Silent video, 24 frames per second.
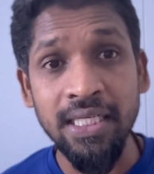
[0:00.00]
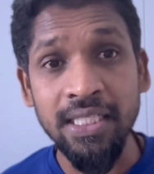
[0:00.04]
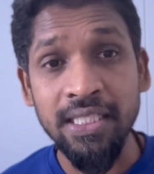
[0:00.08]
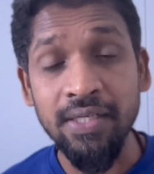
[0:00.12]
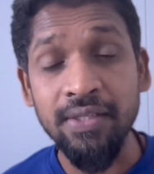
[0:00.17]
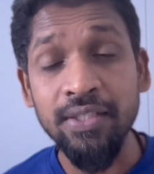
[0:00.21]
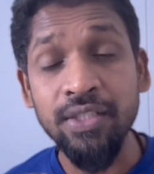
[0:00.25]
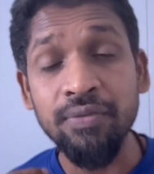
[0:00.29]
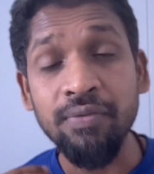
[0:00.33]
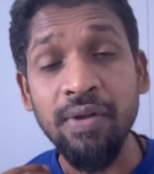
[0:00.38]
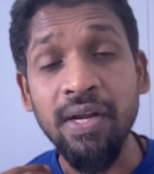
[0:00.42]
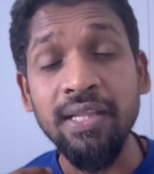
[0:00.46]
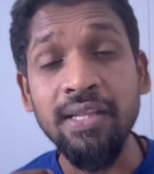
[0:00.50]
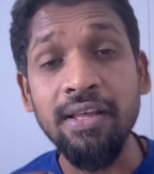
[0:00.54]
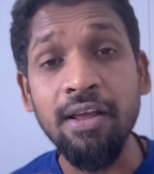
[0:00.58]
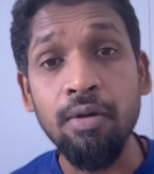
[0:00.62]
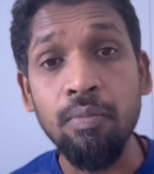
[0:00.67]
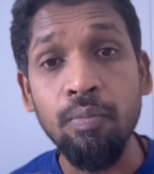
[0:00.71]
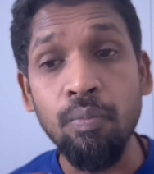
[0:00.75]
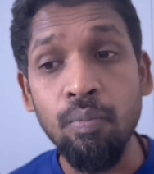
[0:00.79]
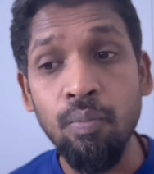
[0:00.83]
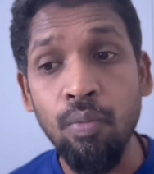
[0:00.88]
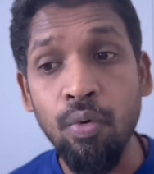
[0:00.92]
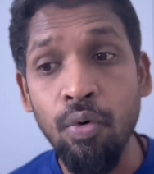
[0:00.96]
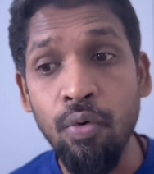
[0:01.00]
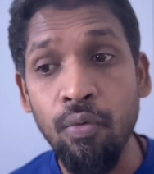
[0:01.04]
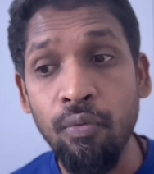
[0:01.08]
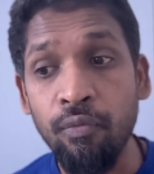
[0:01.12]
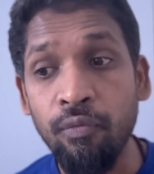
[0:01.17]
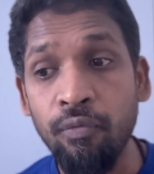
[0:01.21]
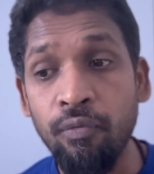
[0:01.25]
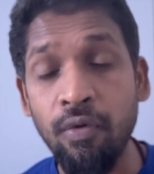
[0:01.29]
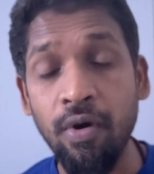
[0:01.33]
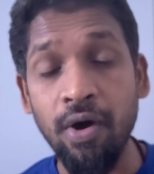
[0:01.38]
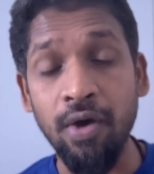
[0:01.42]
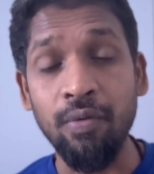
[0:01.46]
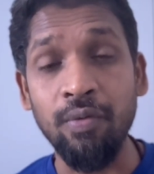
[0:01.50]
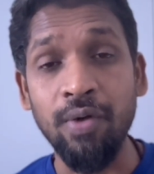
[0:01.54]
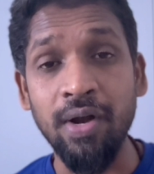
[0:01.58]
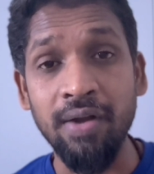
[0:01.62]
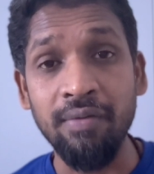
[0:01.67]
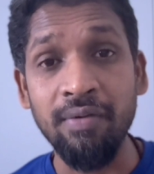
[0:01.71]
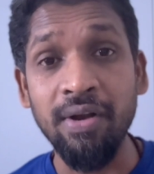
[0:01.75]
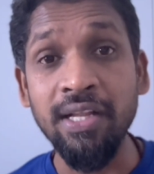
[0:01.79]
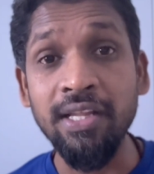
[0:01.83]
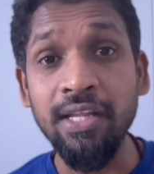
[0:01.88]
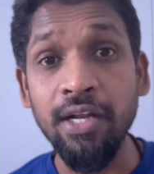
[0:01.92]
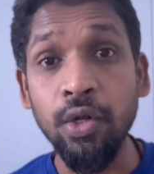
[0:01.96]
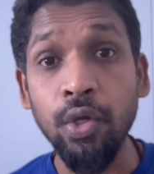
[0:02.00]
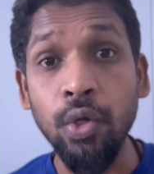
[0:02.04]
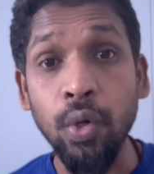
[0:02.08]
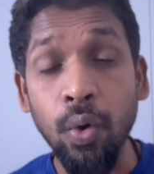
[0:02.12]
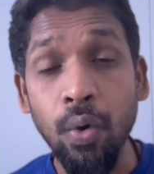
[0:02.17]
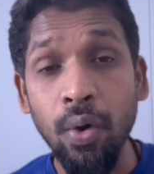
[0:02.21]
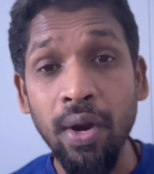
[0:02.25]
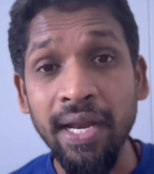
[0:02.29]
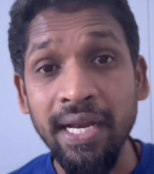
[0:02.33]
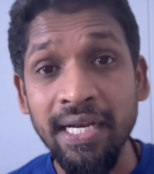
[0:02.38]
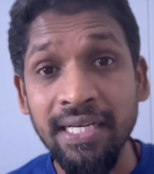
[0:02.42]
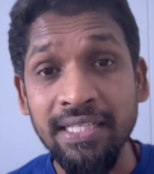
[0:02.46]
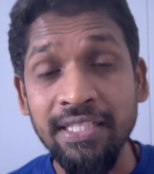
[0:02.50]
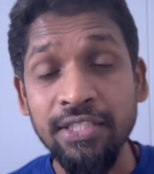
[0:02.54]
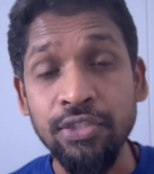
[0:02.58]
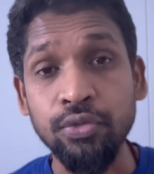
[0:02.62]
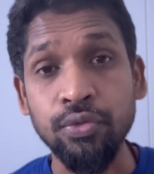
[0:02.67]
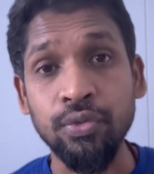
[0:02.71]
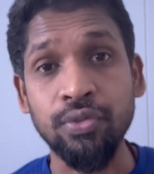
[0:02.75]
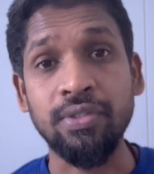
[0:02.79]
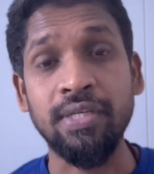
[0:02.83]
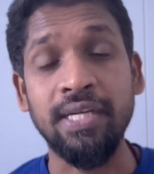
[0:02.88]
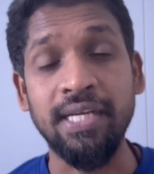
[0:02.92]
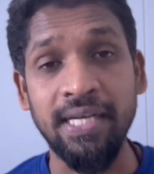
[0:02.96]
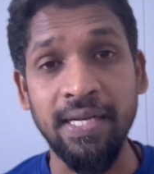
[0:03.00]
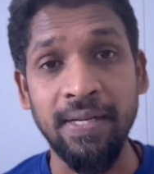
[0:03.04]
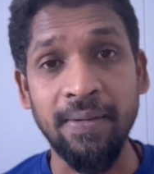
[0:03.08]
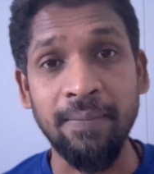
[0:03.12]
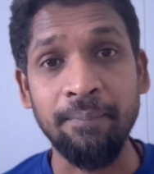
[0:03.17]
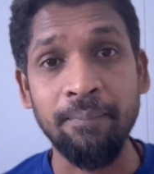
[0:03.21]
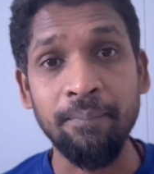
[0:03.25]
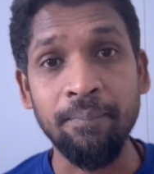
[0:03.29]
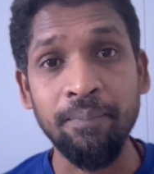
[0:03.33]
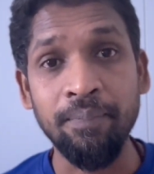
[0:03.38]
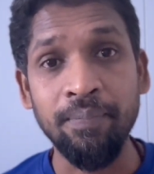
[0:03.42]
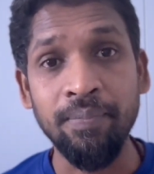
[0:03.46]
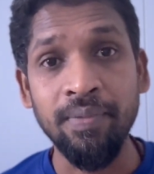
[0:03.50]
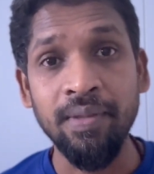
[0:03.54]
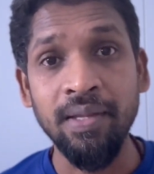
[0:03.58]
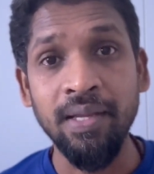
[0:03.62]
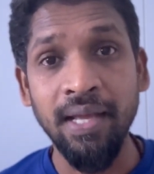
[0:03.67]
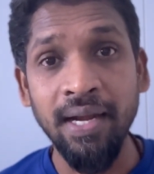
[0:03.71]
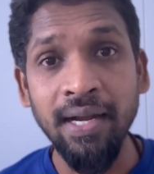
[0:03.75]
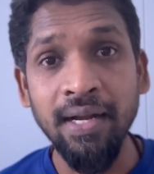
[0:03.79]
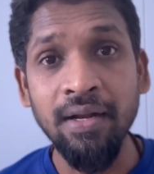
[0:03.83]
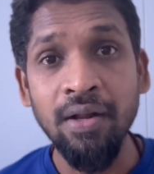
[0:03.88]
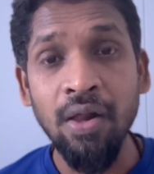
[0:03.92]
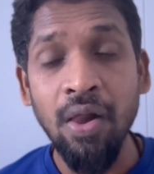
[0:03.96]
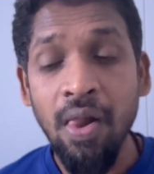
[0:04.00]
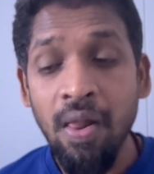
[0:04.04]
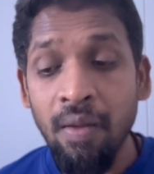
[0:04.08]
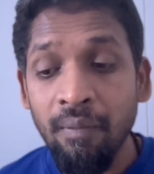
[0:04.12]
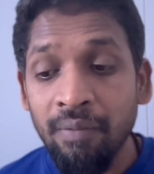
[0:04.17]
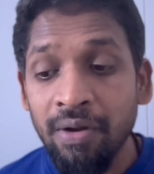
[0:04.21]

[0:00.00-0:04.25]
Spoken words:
otherwise when they'll move forward, when they'll grow in this society, correct?